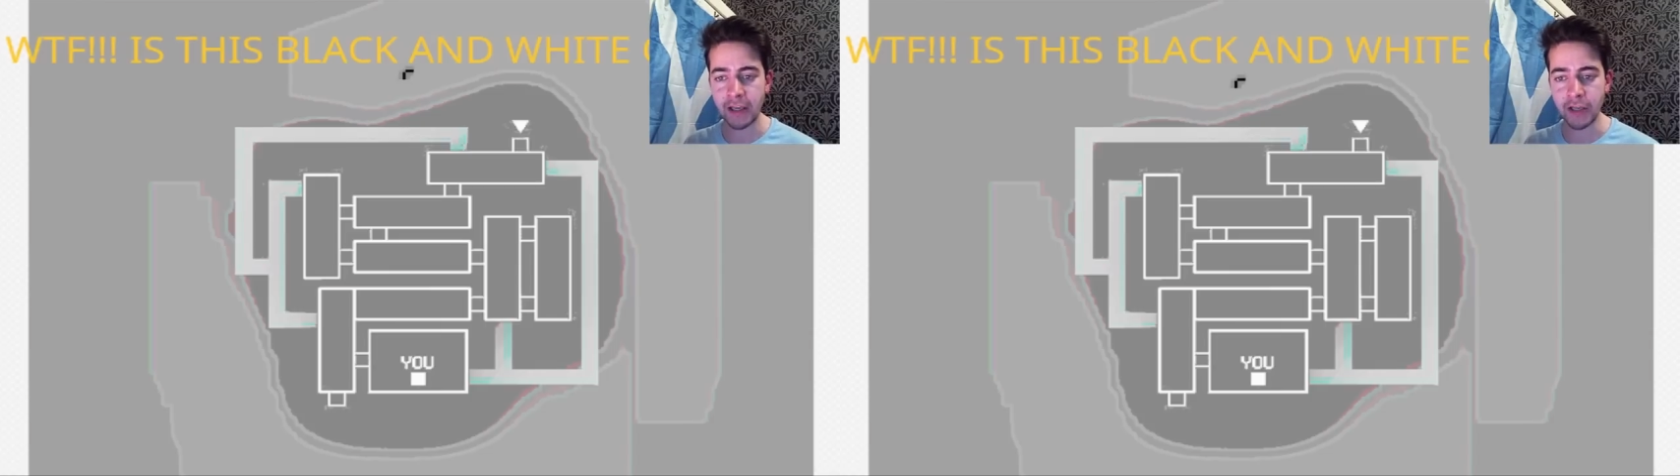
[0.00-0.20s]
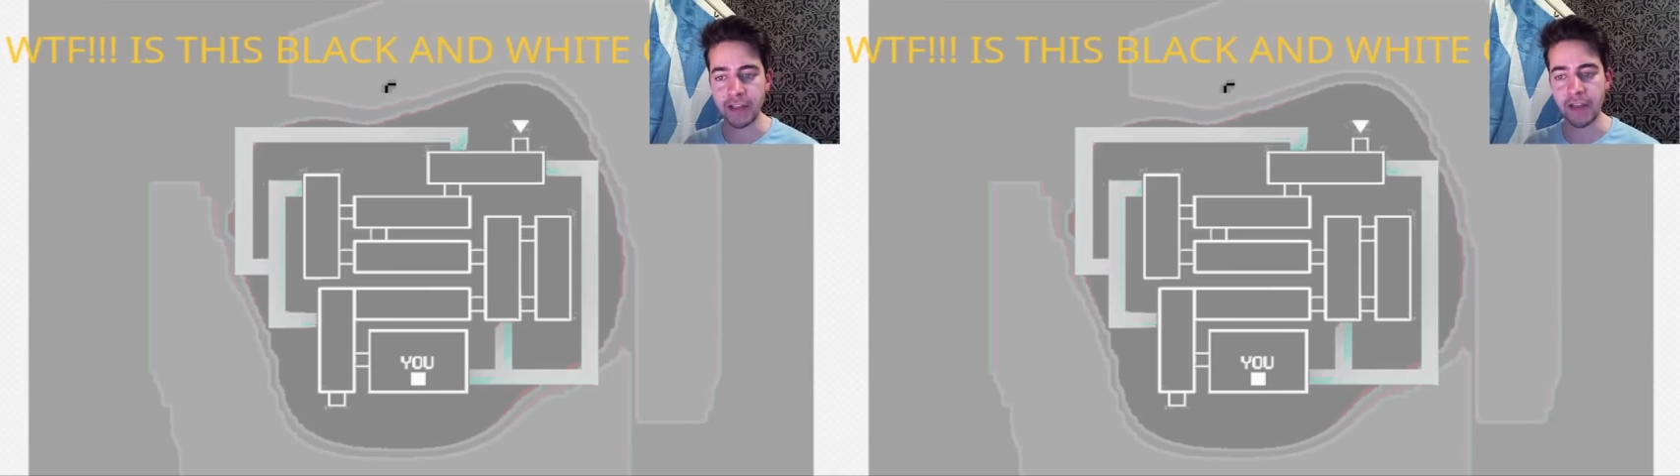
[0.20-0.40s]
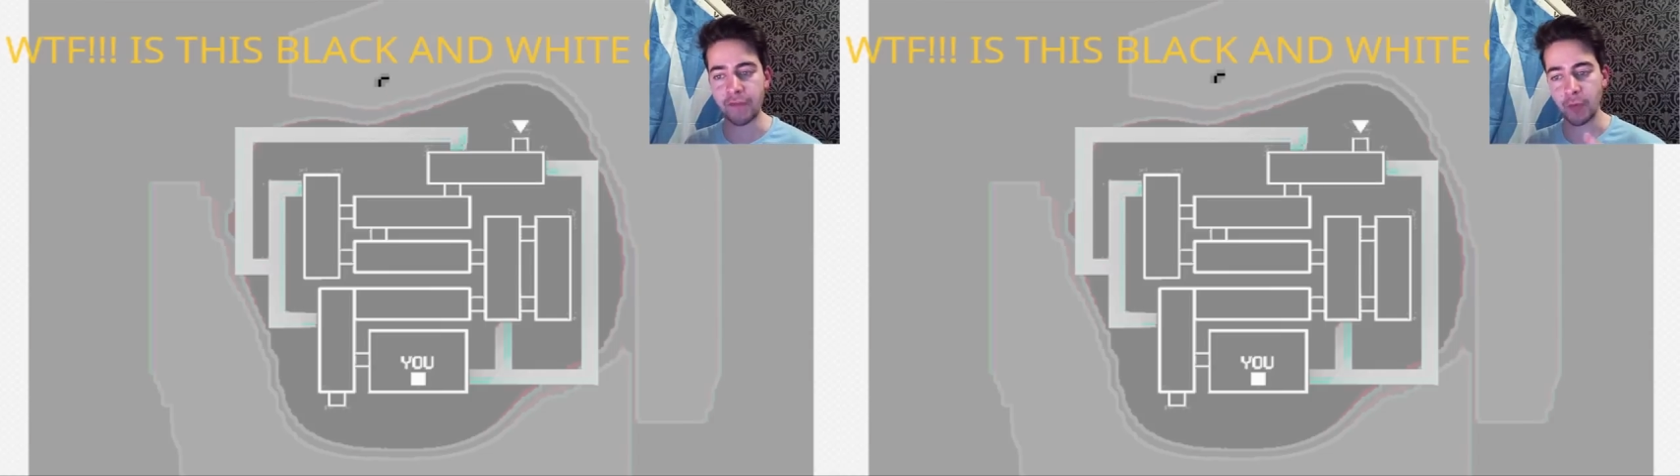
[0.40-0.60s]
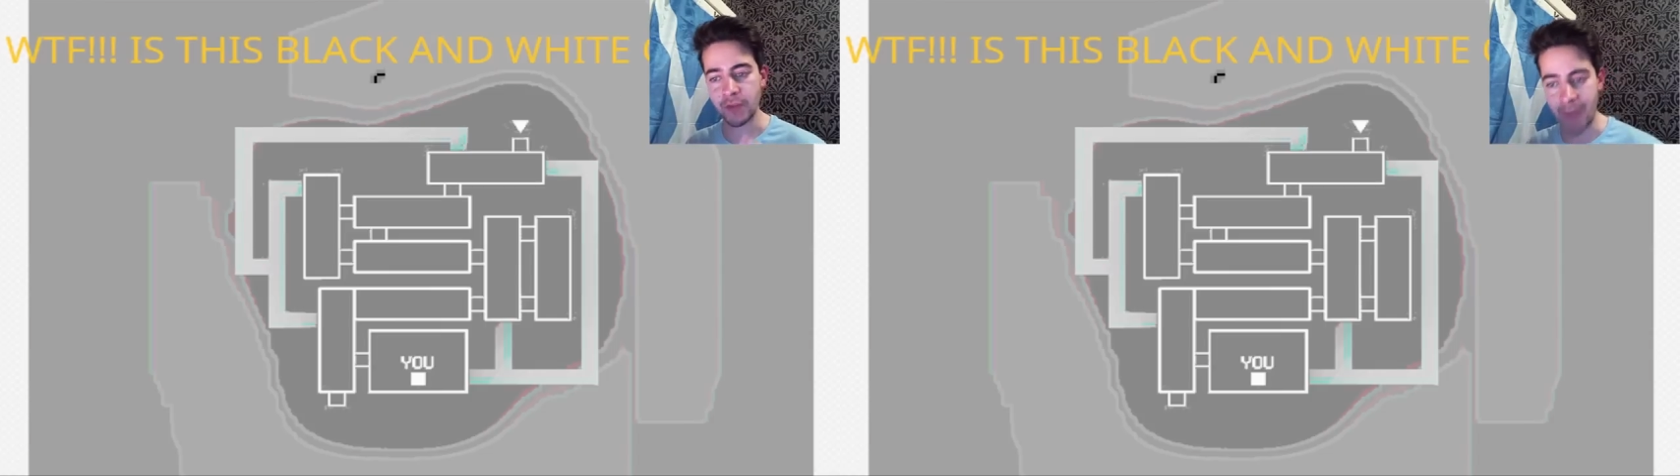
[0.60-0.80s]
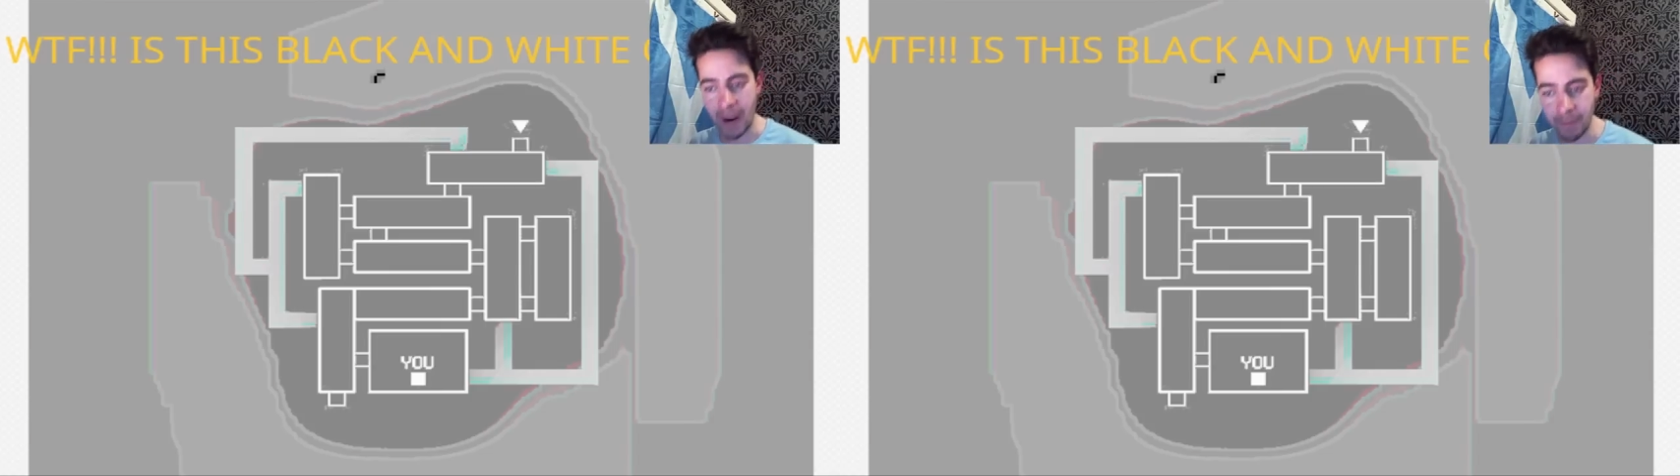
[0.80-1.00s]
because if it
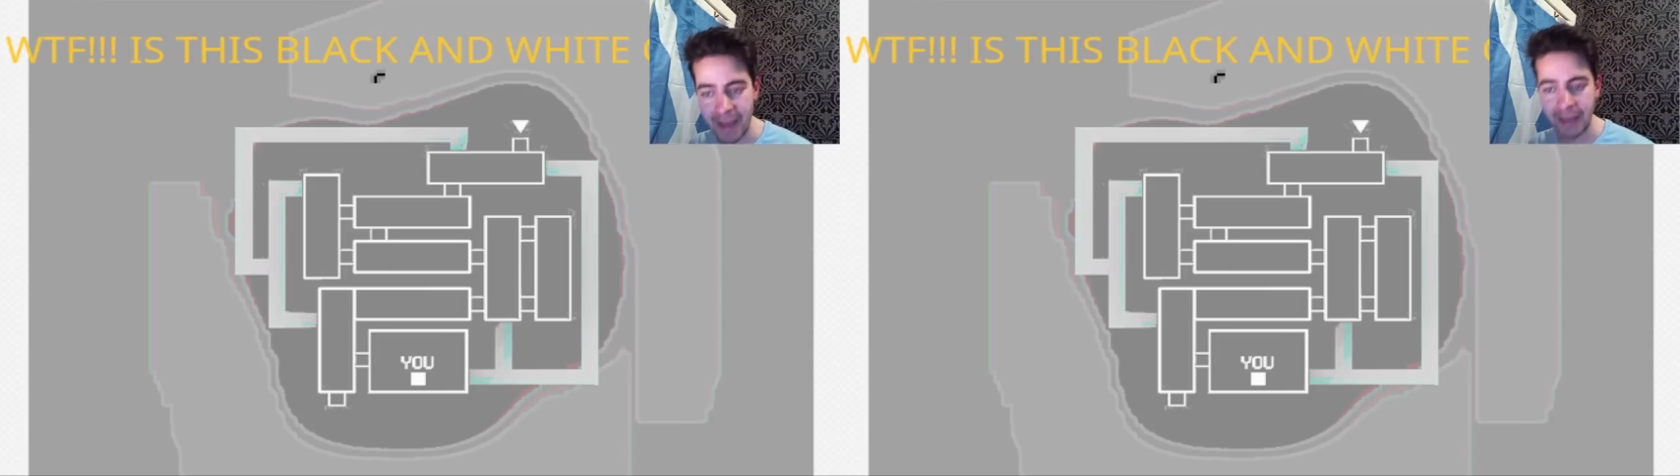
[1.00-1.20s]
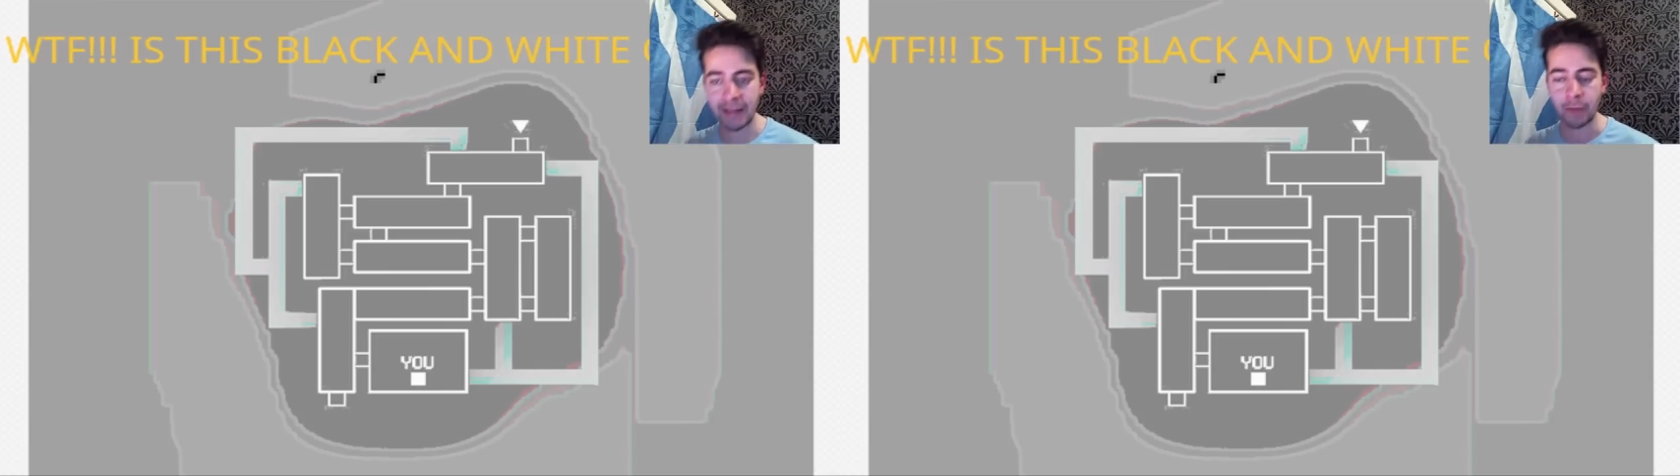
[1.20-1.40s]
was man-made,